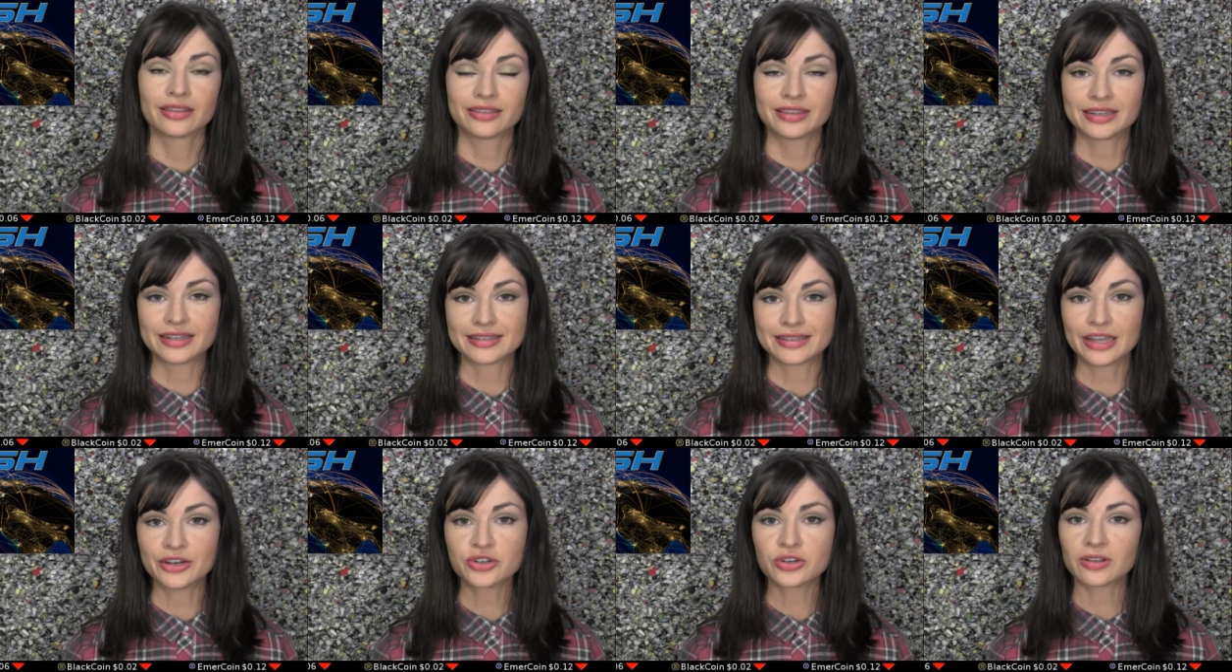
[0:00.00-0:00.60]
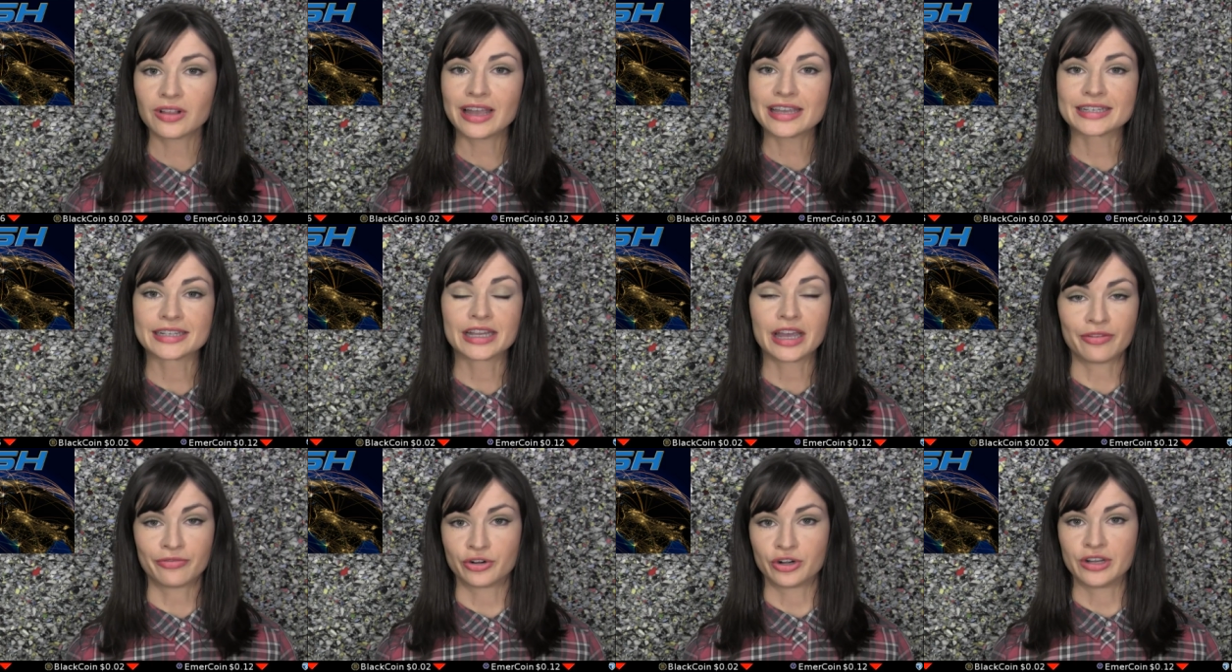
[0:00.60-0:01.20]
The
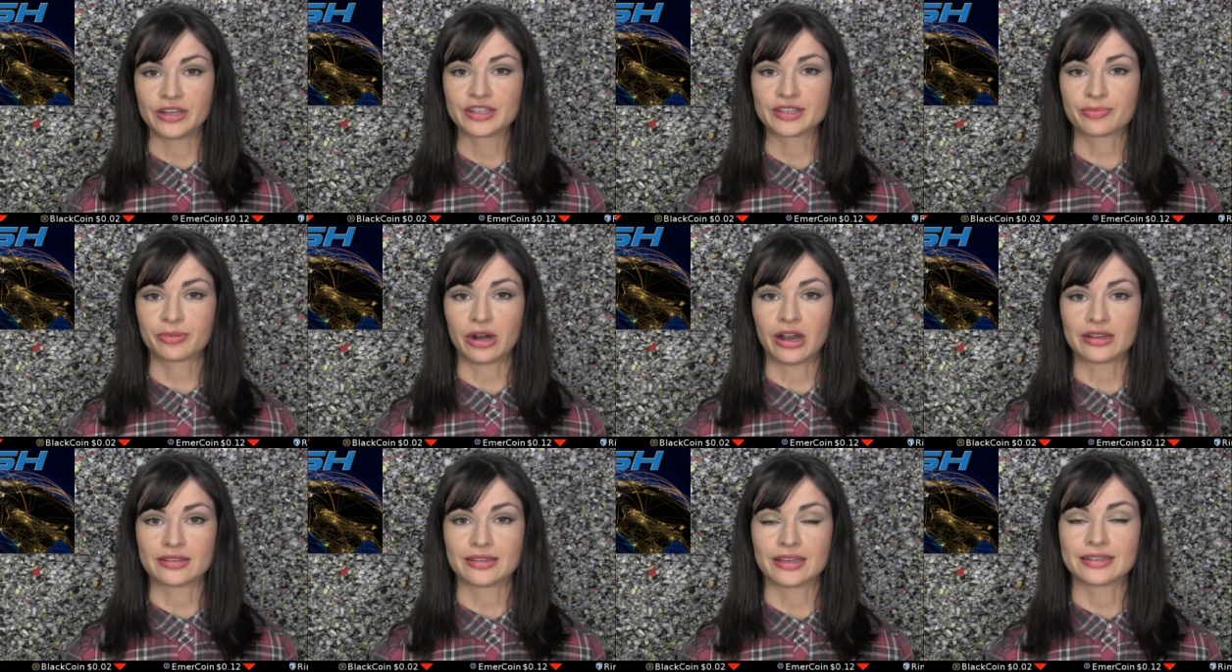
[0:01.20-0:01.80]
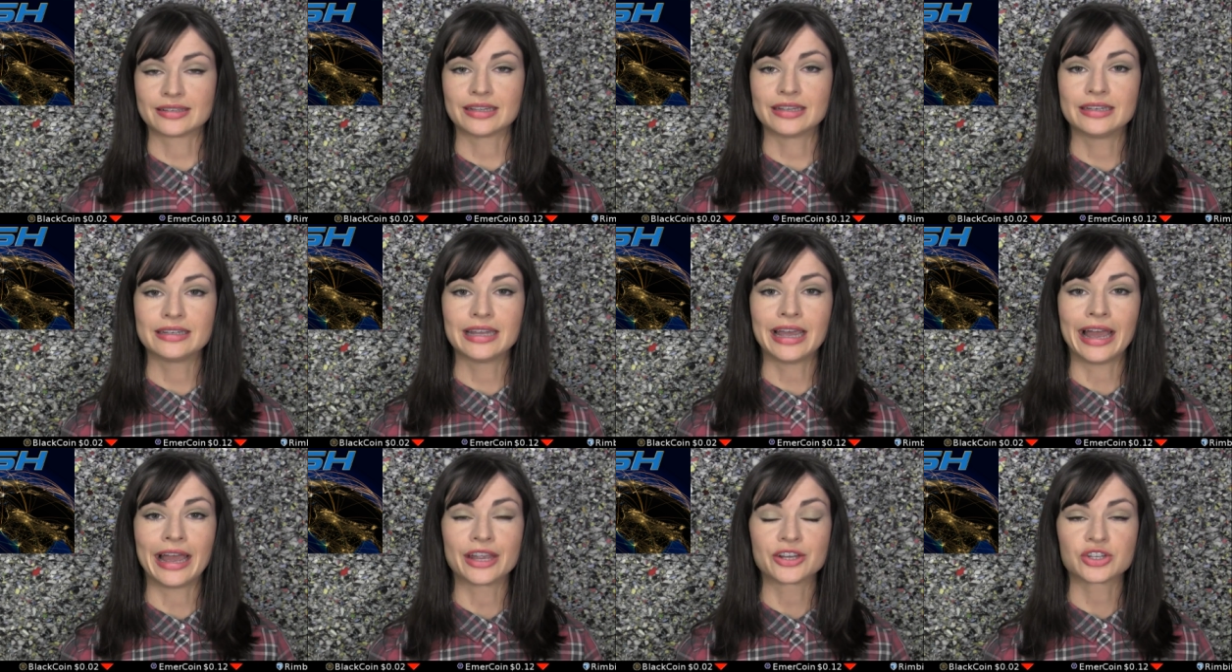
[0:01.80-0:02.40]
decentralized governance process in
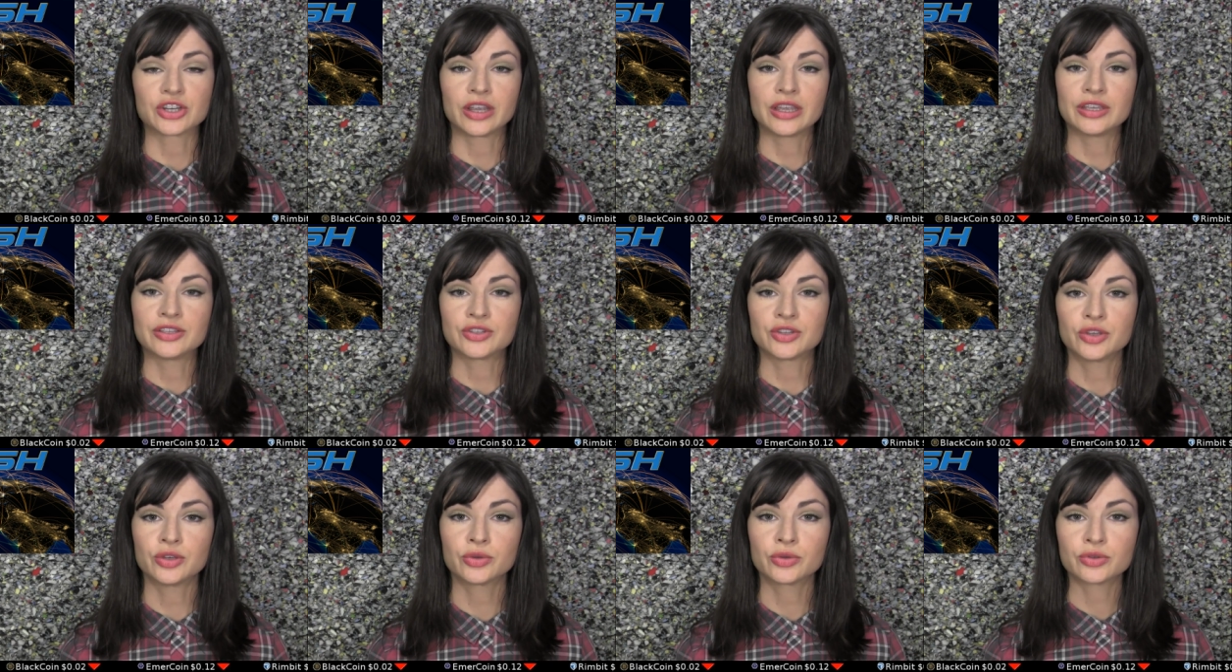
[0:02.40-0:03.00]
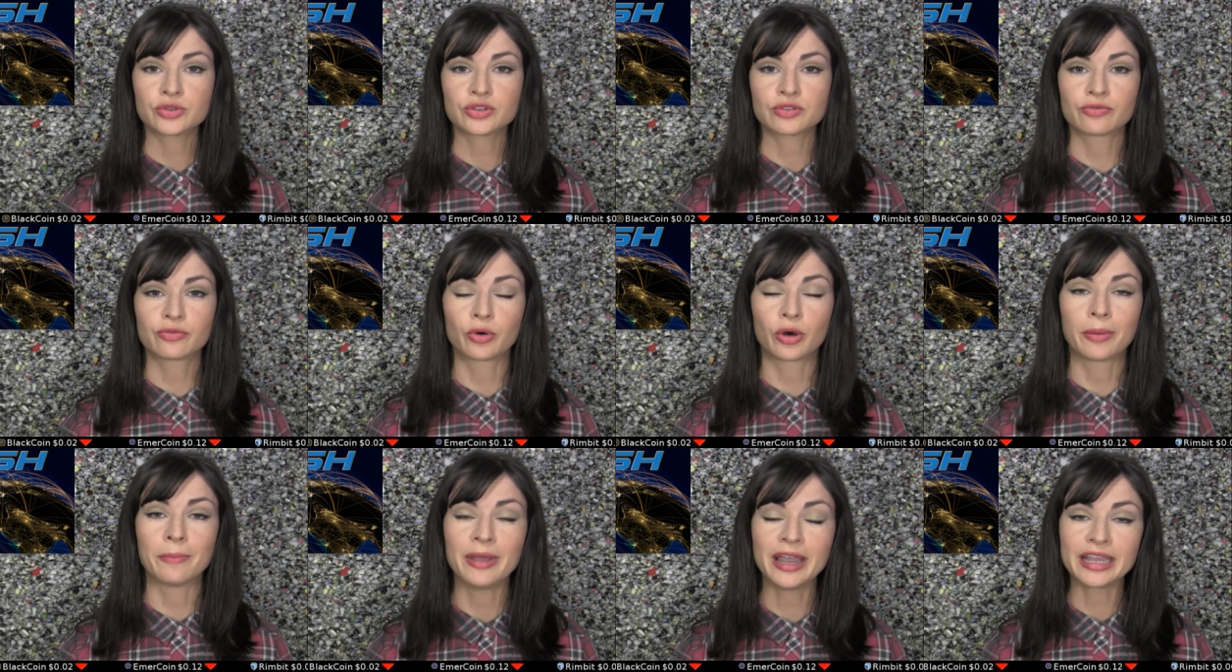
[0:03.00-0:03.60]
Dash is used
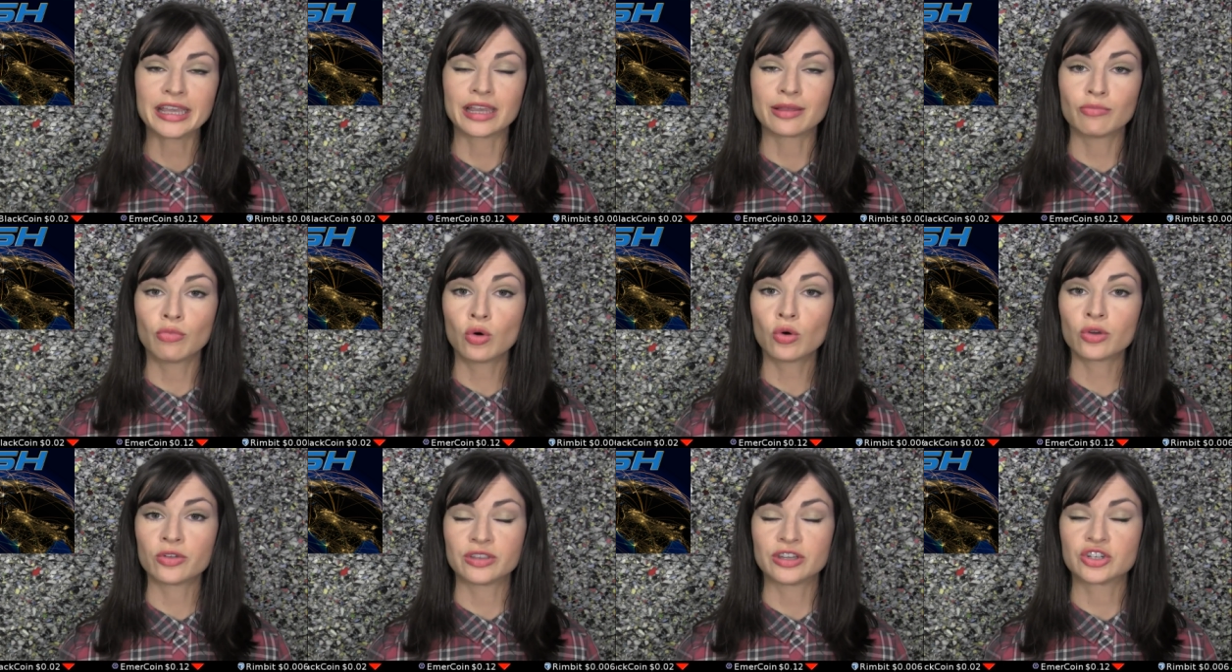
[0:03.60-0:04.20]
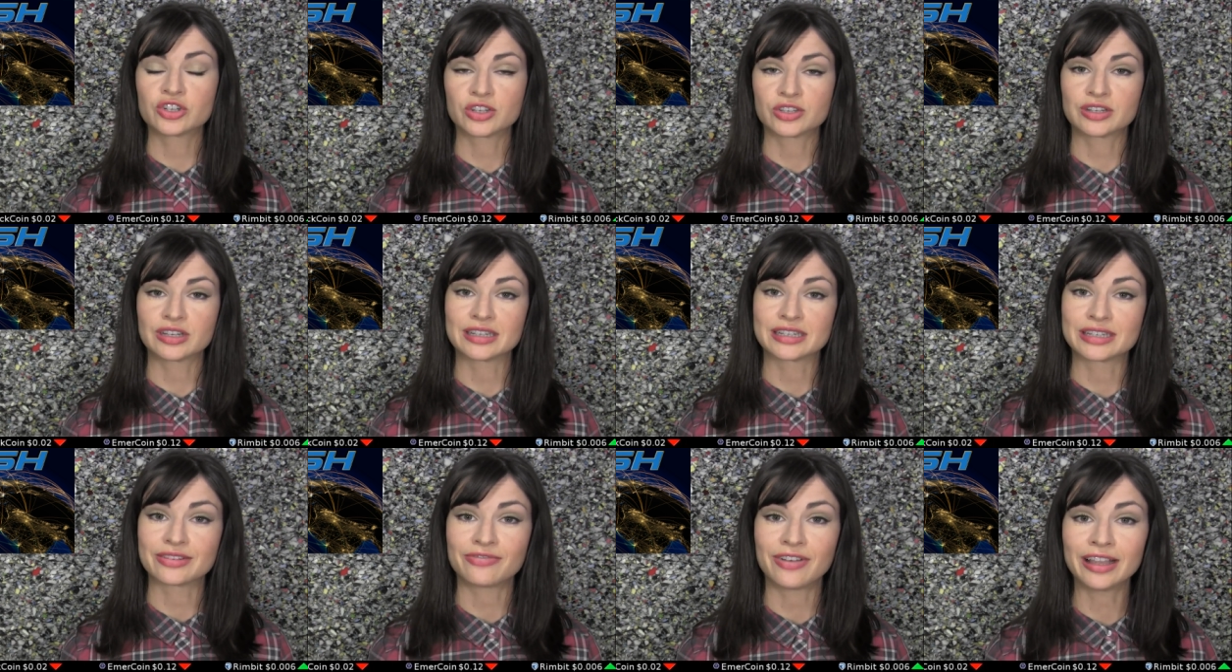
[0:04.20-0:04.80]
for making more than
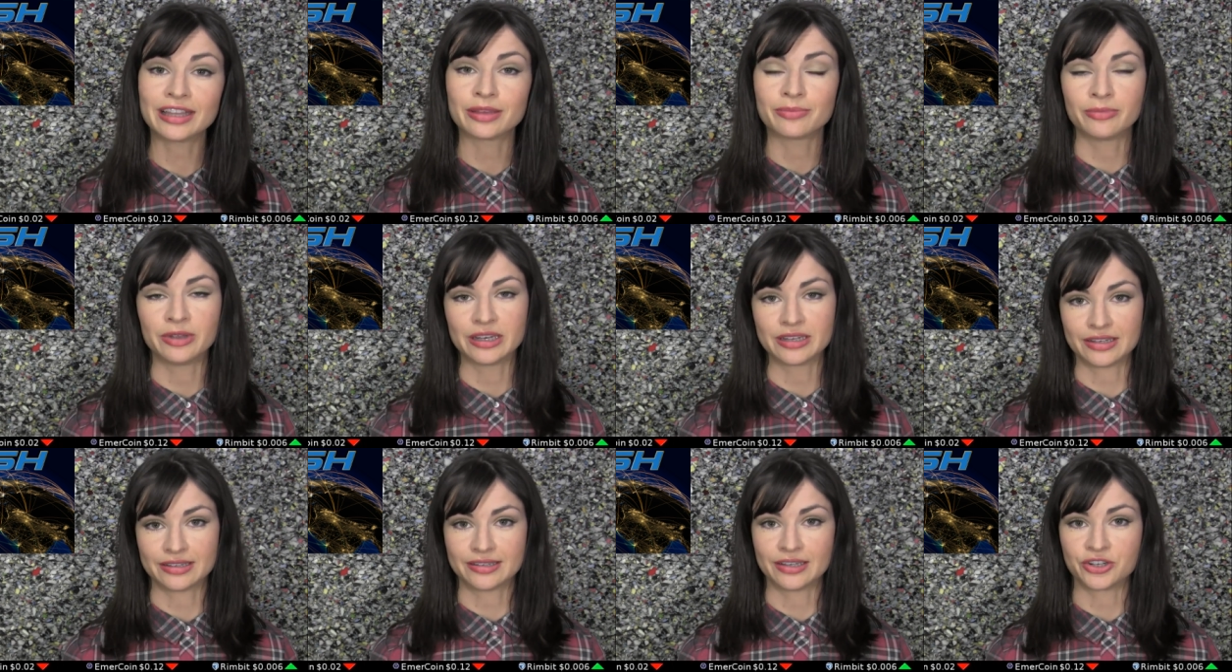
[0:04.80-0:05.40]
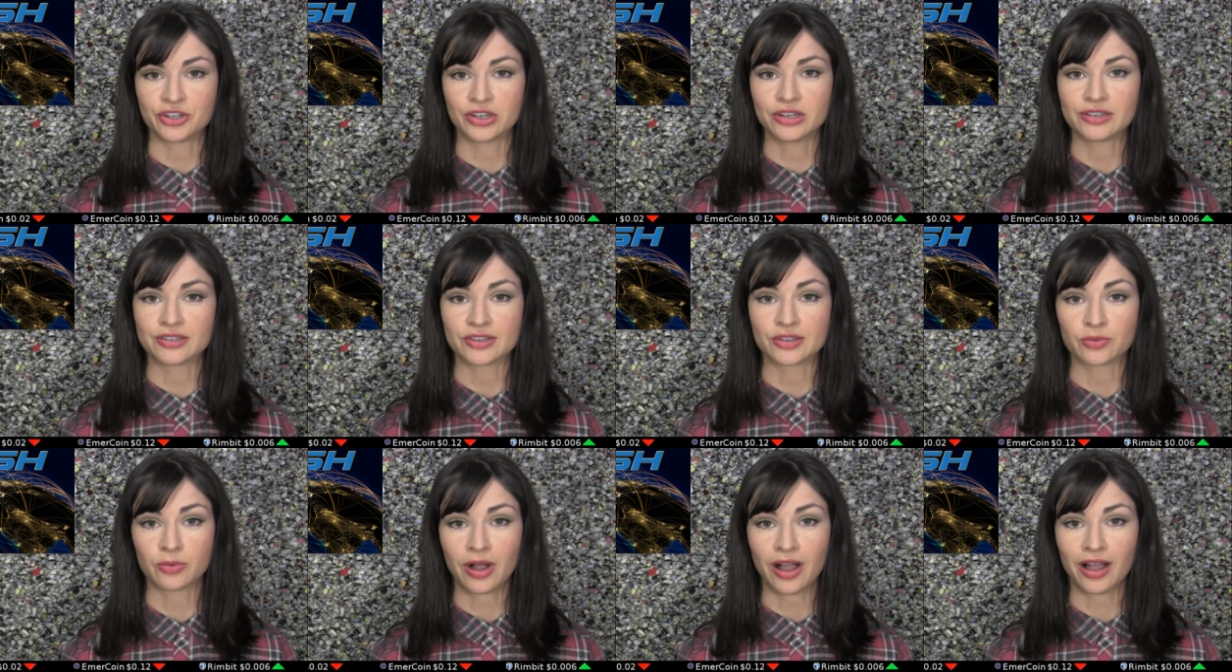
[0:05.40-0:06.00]
just development decisions as